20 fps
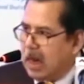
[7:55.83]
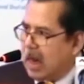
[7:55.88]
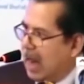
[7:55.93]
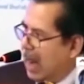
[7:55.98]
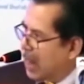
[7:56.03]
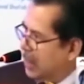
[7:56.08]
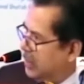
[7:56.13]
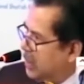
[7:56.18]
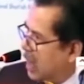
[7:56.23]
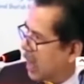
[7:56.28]

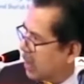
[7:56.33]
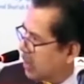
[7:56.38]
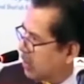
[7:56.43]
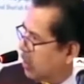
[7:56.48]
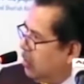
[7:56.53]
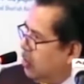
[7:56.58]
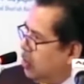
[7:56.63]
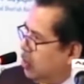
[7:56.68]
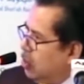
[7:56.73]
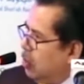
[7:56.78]
ISAC, the
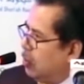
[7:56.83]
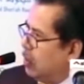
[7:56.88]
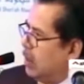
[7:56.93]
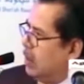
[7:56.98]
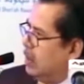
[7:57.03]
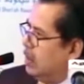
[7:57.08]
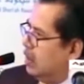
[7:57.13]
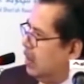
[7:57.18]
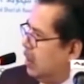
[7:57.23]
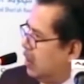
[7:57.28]

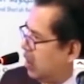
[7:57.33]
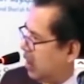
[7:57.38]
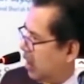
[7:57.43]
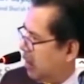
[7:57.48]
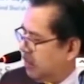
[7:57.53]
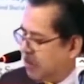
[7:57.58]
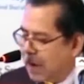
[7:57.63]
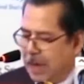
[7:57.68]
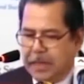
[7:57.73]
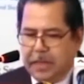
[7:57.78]
insurance, the trade
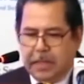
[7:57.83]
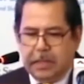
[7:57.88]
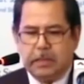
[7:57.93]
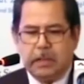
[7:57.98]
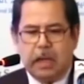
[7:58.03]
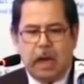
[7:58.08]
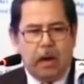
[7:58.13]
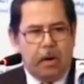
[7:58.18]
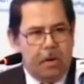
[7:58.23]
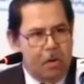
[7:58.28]
finance,
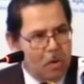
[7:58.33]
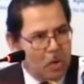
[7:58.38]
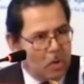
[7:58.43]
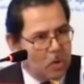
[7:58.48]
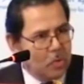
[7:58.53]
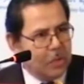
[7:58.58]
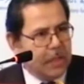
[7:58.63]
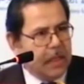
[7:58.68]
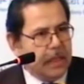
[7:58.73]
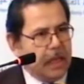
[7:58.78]
are all
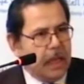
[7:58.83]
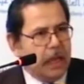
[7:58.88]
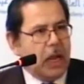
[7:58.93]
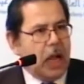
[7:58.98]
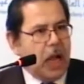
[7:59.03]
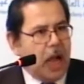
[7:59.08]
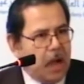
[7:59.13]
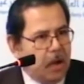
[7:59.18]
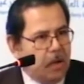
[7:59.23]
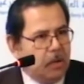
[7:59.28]
looking at
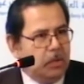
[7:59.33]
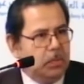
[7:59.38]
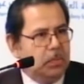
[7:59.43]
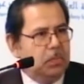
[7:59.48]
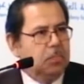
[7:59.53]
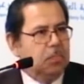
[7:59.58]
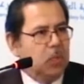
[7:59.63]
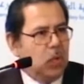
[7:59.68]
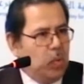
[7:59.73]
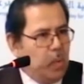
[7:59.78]
how
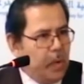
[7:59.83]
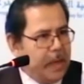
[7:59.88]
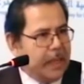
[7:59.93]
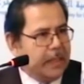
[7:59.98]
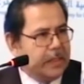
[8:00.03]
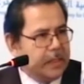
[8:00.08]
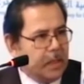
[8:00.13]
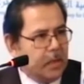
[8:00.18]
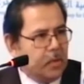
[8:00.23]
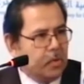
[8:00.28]
we
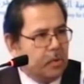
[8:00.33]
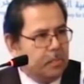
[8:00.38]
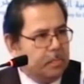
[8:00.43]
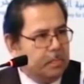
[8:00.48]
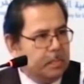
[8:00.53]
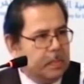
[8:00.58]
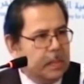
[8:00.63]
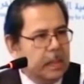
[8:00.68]
as a group